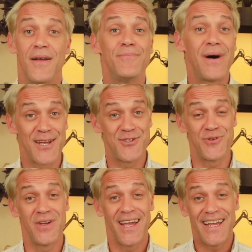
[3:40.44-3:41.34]
Mind
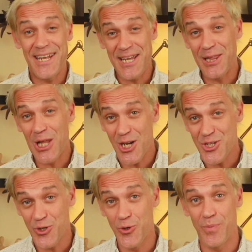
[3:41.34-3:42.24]
you, getting a
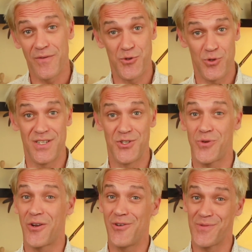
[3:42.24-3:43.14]
larger group of students
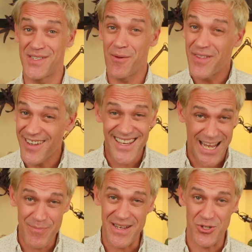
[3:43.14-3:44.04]
to agree on something
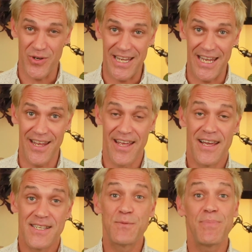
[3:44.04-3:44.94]
can be tricky,
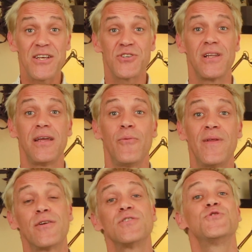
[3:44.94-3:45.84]
especially
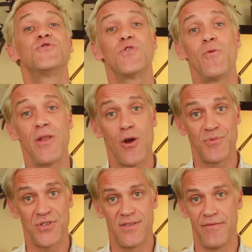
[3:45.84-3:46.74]
when there are so many
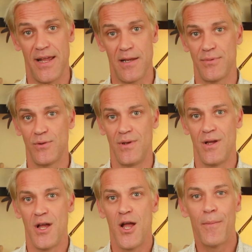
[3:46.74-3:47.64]
options available.
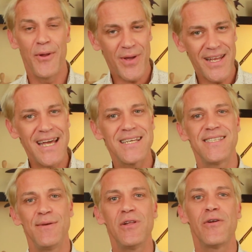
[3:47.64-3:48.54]
But you can get a
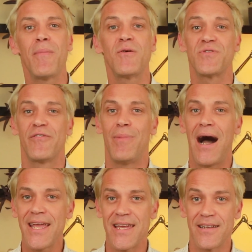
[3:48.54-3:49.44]
similar amount of
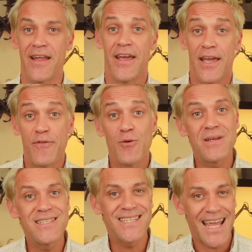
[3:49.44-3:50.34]
buy-in if you
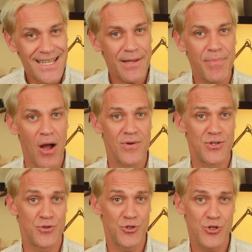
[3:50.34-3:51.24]
maintain the power
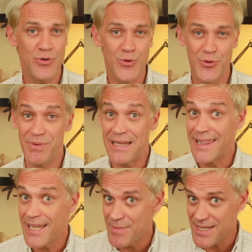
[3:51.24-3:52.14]
to choose but
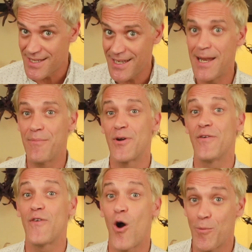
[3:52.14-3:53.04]
limit the number
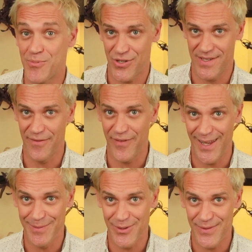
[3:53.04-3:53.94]
of options
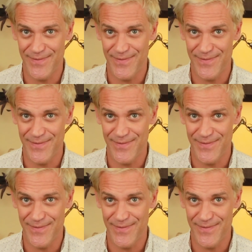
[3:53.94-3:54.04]
available.